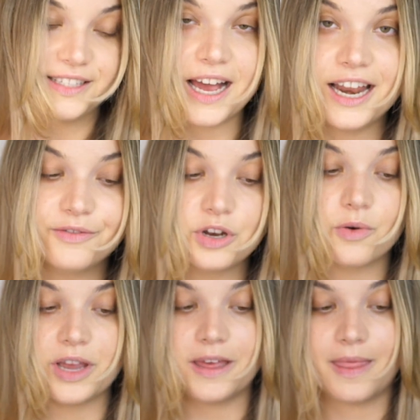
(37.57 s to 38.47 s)
It's kind of
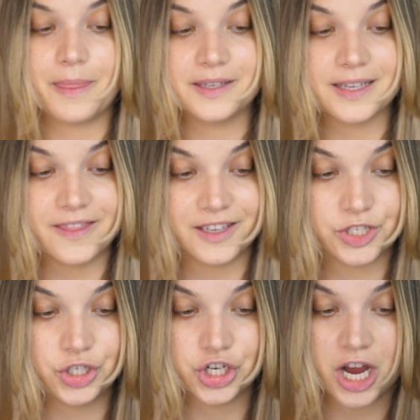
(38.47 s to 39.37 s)
annoying that they sent
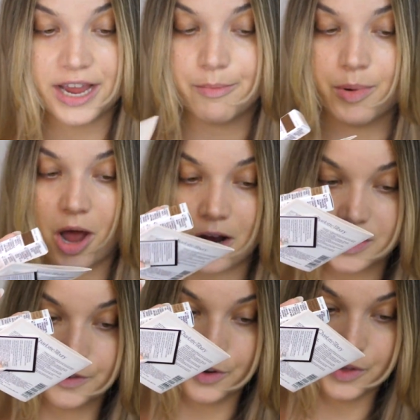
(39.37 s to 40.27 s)
this giant
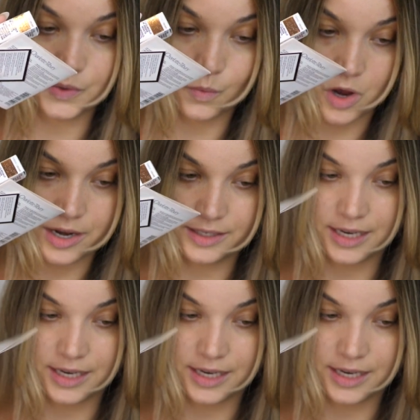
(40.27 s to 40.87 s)
box for this one